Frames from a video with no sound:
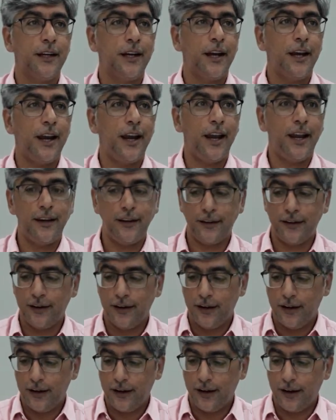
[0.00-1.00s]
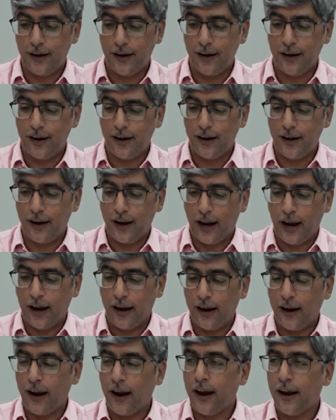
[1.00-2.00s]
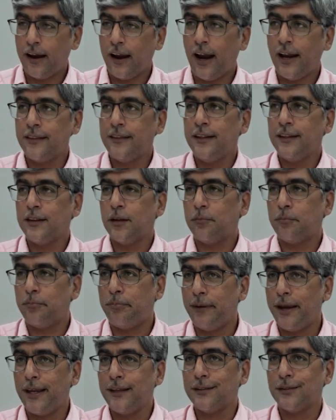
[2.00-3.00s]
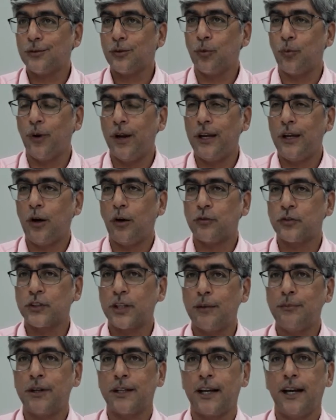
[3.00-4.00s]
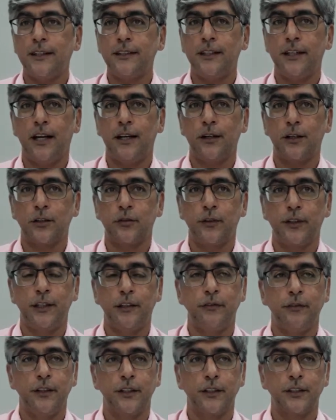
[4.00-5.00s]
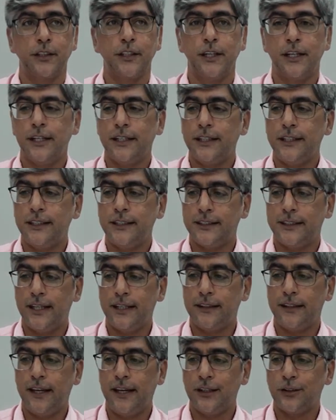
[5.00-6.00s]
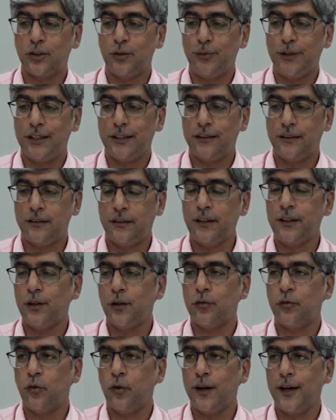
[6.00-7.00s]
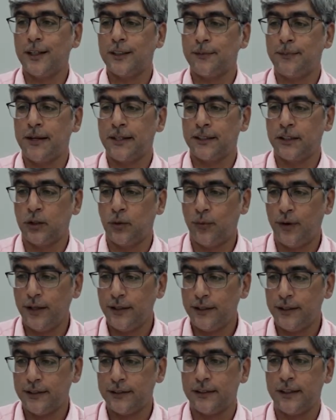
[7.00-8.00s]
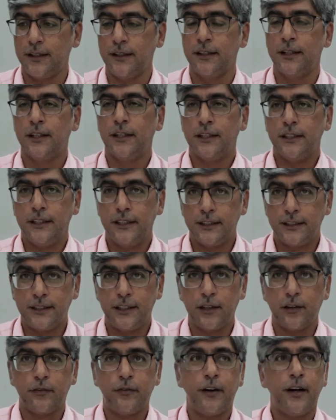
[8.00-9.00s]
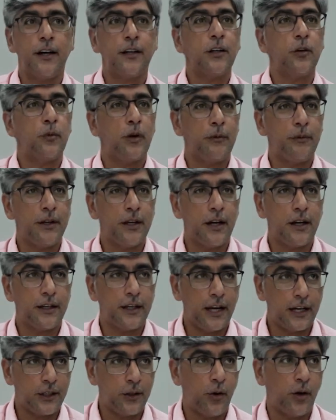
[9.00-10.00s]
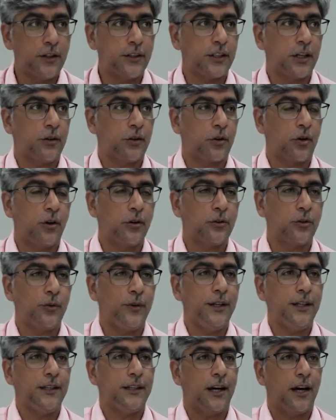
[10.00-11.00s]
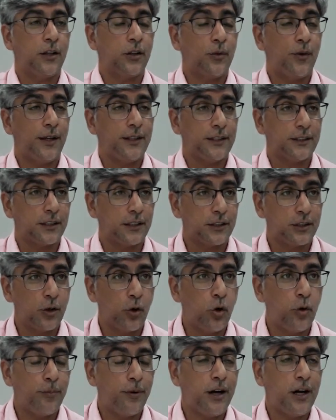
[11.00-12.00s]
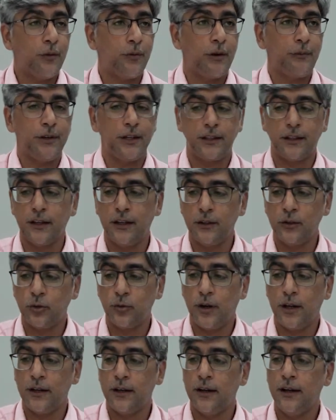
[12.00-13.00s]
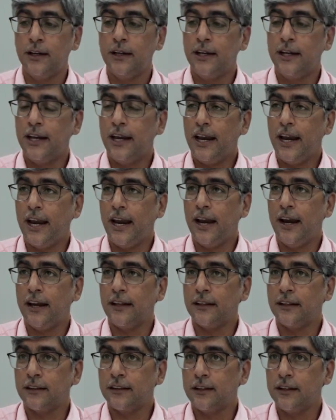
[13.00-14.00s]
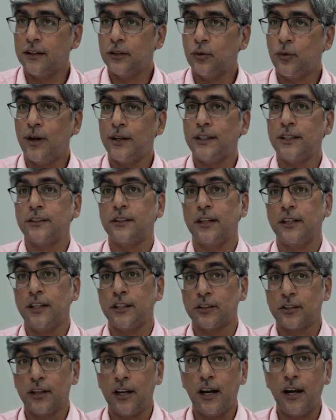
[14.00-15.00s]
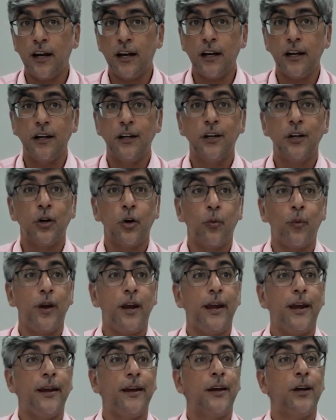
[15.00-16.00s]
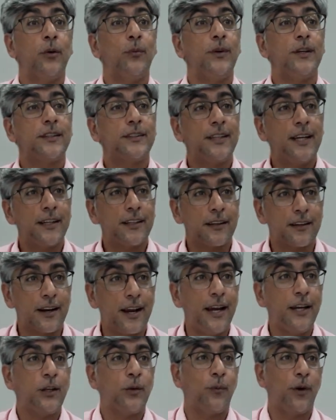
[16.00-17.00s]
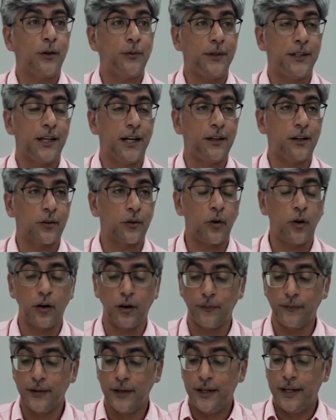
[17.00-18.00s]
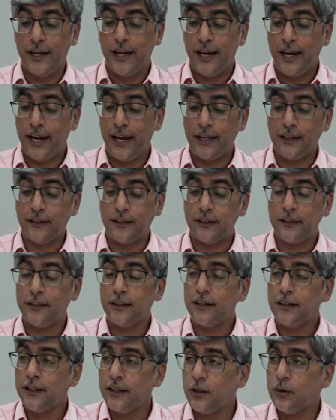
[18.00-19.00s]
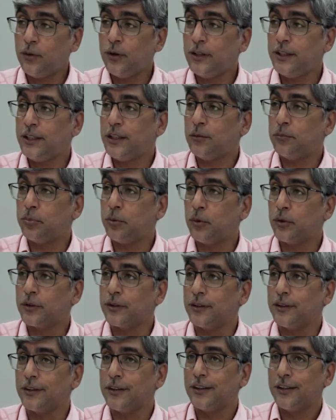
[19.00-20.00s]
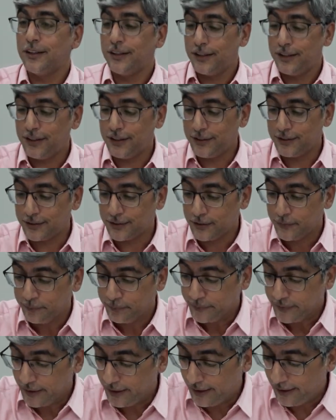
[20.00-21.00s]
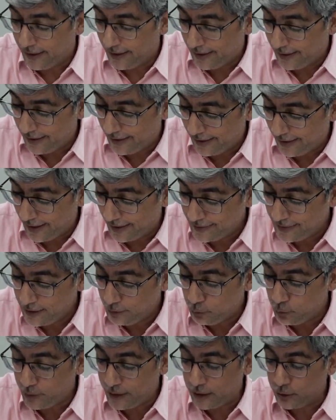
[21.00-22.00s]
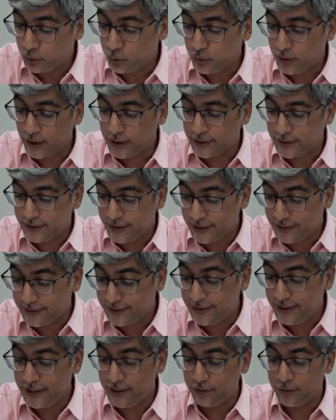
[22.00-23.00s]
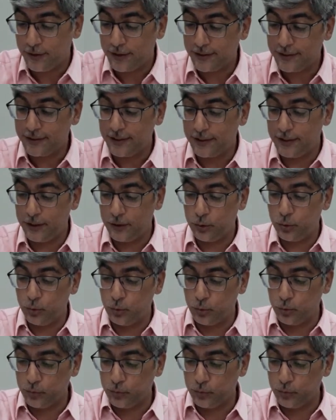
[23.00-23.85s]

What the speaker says: And I think the best way of summarizing Allah's forgiveness is that there has to be 3 or 4 aspects. And the one is the istighfar, where we acknowledge our wrongdoing. The other one is the tawbah, where we turn to Allah. The third one is the islah, where we set right what we done wrong. And equally important is, I think if we look at Surah 16 verse 32.